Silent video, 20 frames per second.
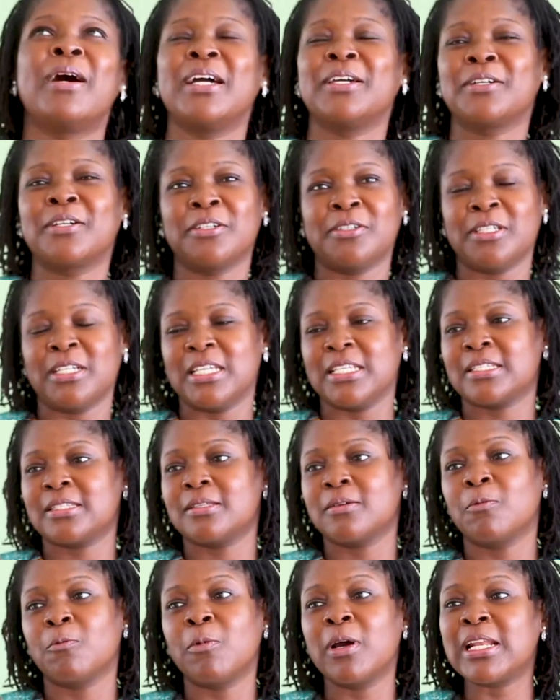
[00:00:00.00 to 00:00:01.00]
my goodness.
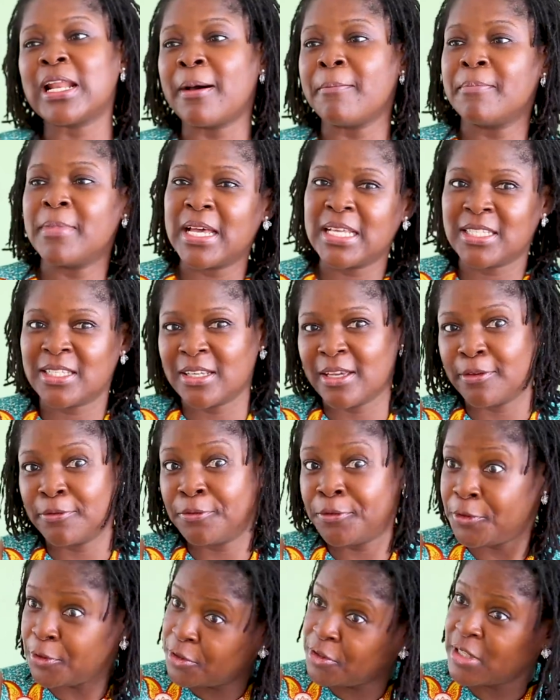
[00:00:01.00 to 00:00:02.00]
When I met her a
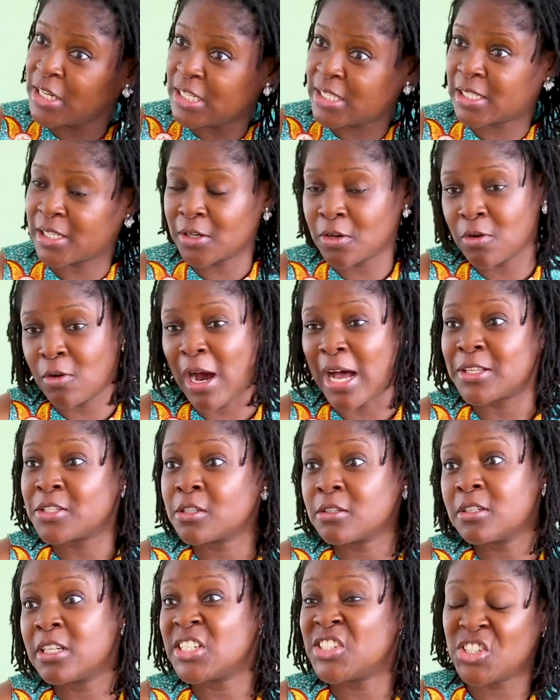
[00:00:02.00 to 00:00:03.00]
few years ago, I
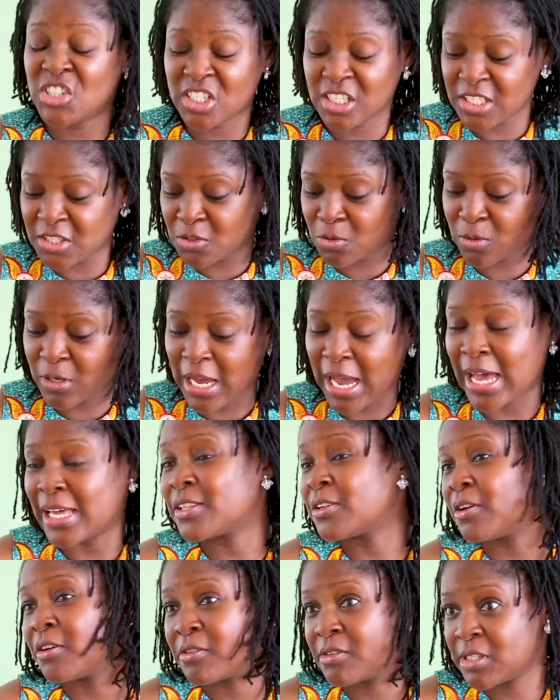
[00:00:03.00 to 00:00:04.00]
told her she needs to
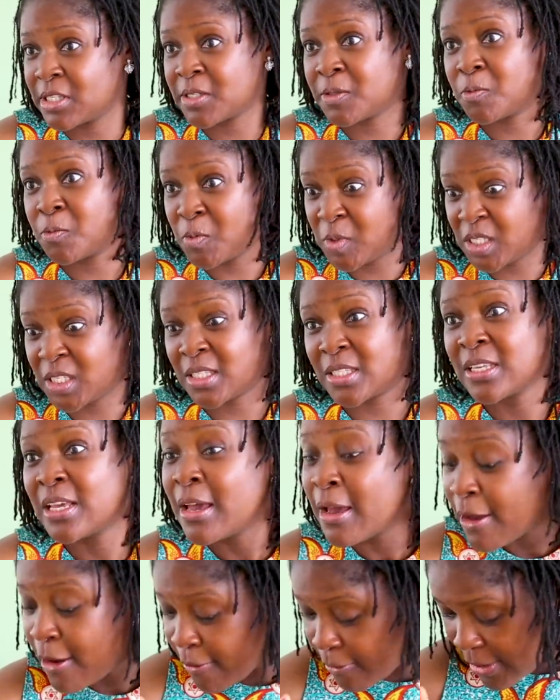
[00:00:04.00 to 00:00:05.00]
gather is is
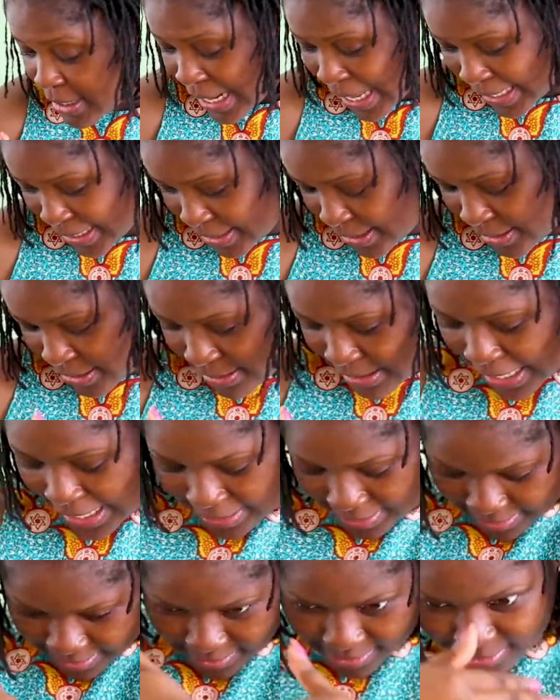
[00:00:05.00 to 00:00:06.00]
like
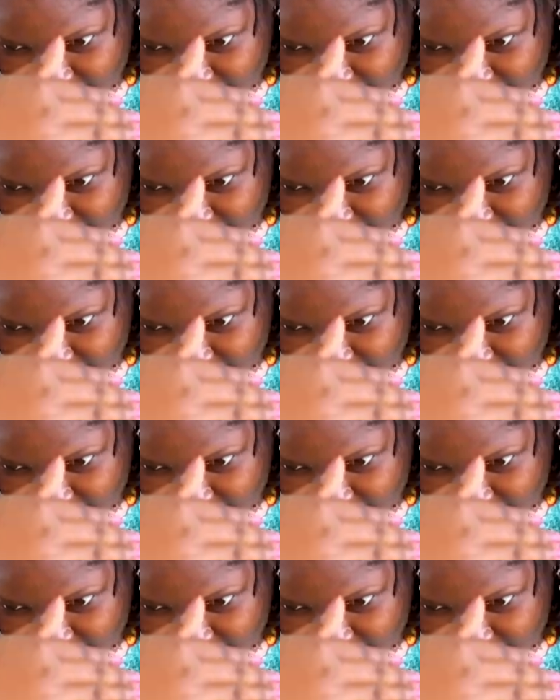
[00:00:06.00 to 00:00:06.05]
like